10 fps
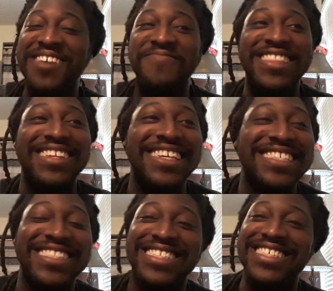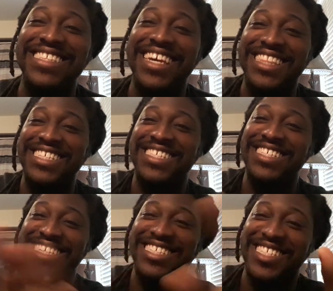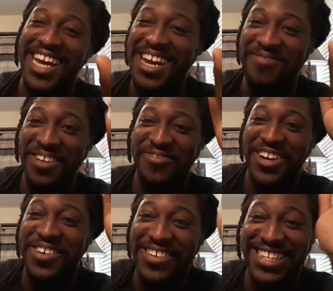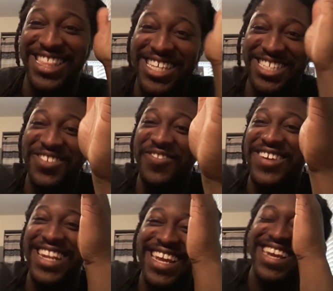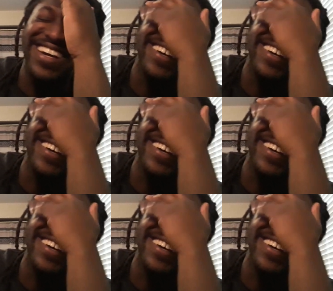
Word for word: Mythic Nation, this is like the 6th time I've recorded this video.